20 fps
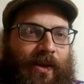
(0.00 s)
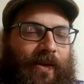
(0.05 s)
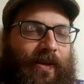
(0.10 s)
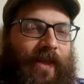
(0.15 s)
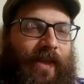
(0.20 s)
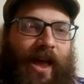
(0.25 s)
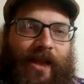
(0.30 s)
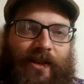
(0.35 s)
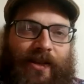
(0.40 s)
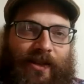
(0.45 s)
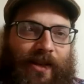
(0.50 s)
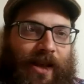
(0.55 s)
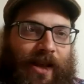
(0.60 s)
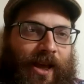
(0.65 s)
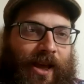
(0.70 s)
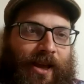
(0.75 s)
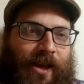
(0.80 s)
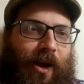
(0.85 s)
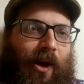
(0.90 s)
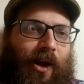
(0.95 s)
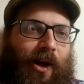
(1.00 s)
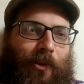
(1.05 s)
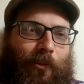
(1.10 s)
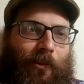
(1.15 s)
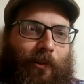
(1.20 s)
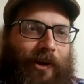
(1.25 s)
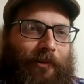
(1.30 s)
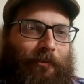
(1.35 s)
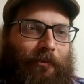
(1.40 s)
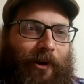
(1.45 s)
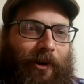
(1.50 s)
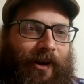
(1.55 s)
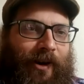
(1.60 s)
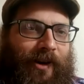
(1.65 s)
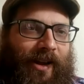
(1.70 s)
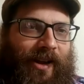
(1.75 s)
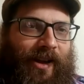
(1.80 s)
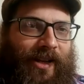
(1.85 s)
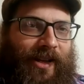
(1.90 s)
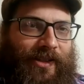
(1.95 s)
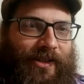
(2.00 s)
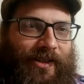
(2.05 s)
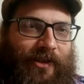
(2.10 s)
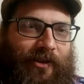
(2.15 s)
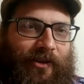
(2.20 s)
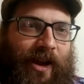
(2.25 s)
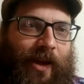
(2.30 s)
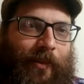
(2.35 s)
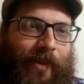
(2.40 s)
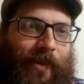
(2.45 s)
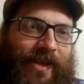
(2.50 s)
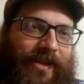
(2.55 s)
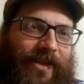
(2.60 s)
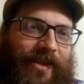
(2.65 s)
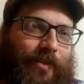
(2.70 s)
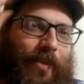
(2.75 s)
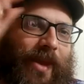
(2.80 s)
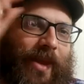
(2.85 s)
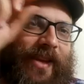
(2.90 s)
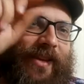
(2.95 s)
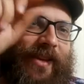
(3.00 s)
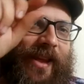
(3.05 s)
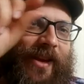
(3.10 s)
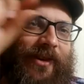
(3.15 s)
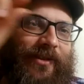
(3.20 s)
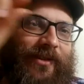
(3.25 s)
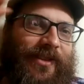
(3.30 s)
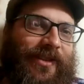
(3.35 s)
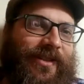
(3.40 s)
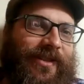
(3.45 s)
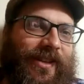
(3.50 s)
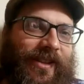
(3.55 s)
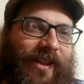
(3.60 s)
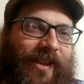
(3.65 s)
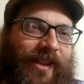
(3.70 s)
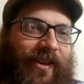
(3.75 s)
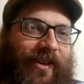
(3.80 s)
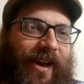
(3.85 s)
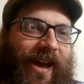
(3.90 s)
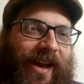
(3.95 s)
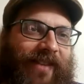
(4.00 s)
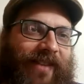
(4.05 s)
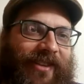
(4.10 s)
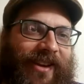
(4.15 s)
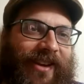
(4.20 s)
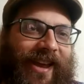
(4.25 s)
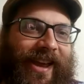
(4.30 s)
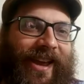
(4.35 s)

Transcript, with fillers: That's uh, all one word on Instagram. That's as many letters as they let you have in